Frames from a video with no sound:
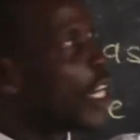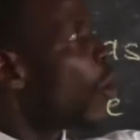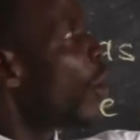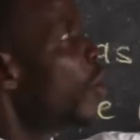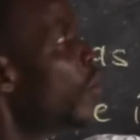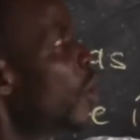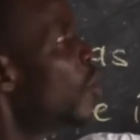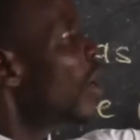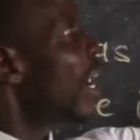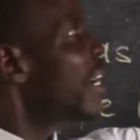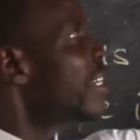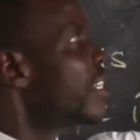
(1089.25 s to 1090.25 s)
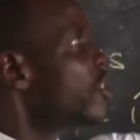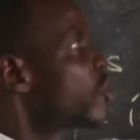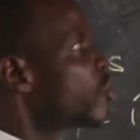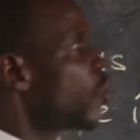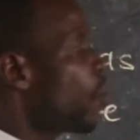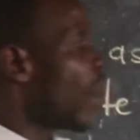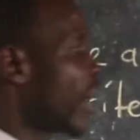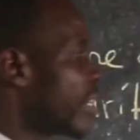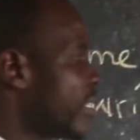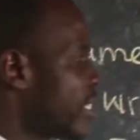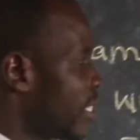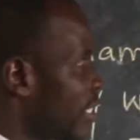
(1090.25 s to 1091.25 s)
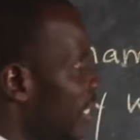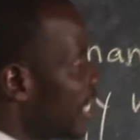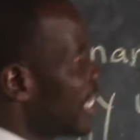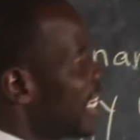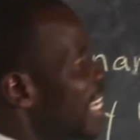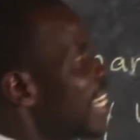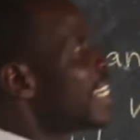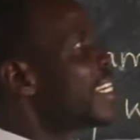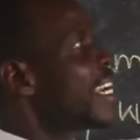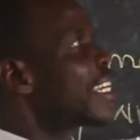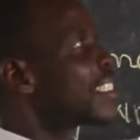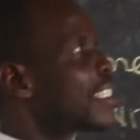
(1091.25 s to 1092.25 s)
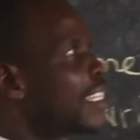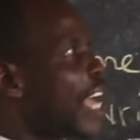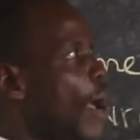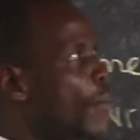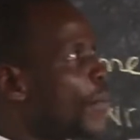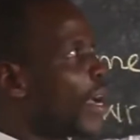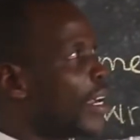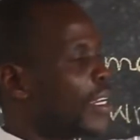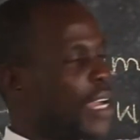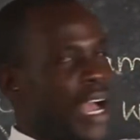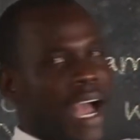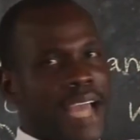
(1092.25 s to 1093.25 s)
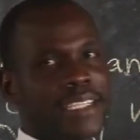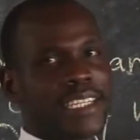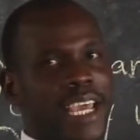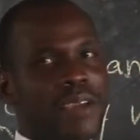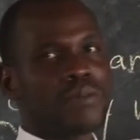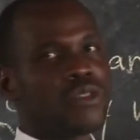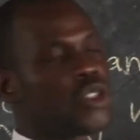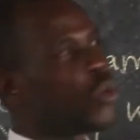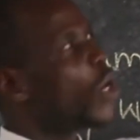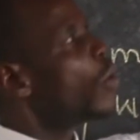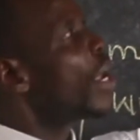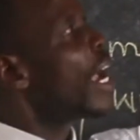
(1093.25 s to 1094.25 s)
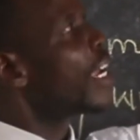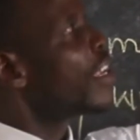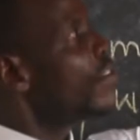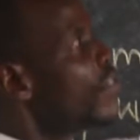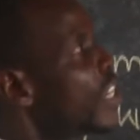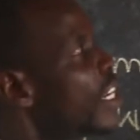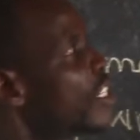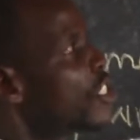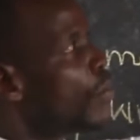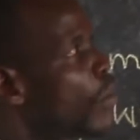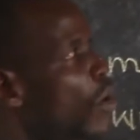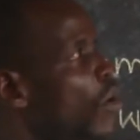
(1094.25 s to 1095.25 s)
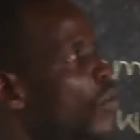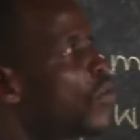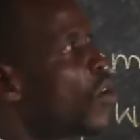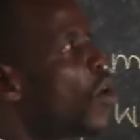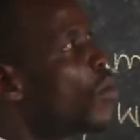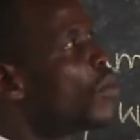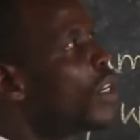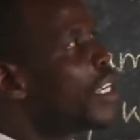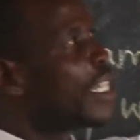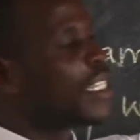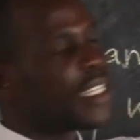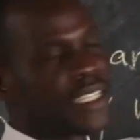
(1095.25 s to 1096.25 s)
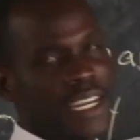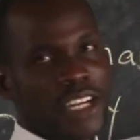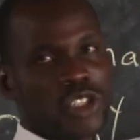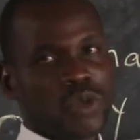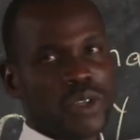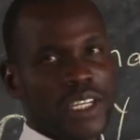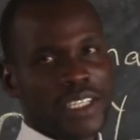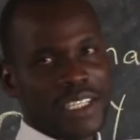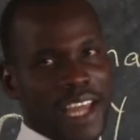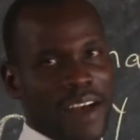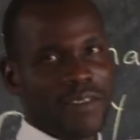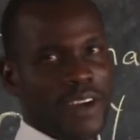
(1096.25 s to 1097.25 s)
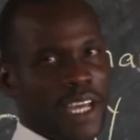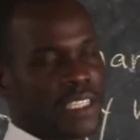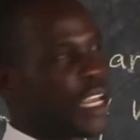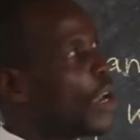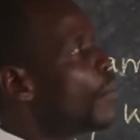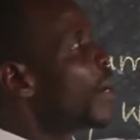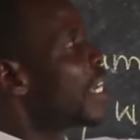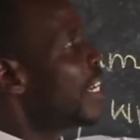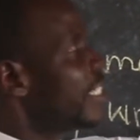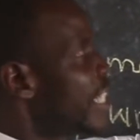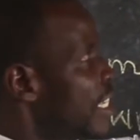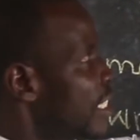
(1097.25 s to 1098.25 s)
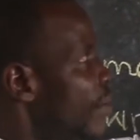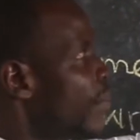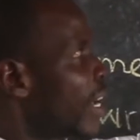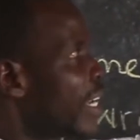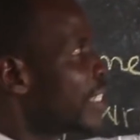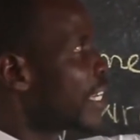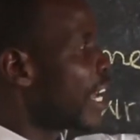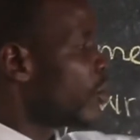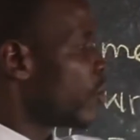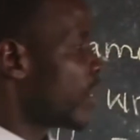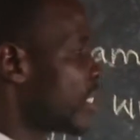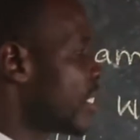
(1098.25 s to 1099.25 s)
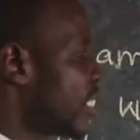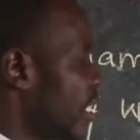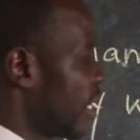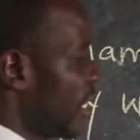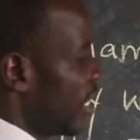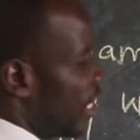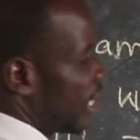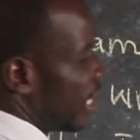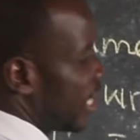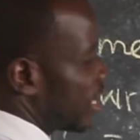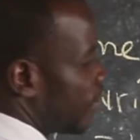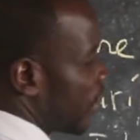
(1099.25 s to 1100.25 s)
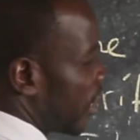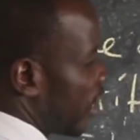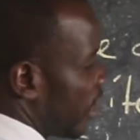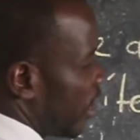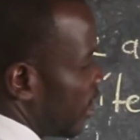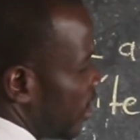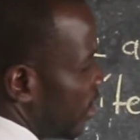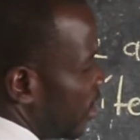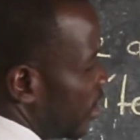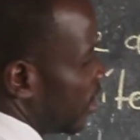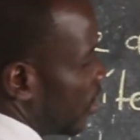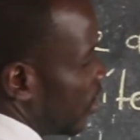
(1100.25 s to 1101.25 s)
Now, when we look at these two words, index number, at times when we are giving its plural form, it tends to disturb us. But let us separate and we see. Let's begin